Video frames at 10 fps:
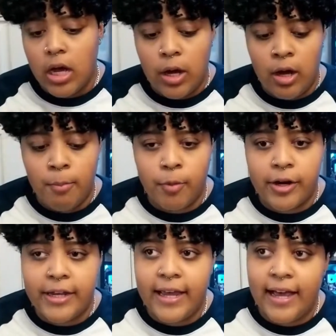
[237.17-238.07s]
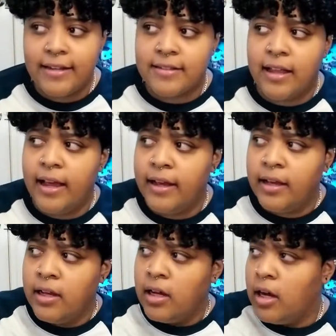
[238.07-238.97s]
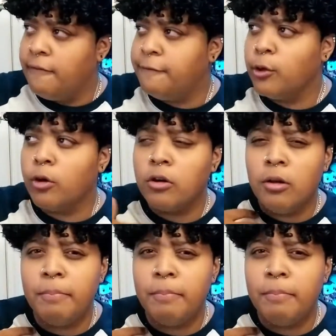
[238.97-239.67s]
where he has like a floral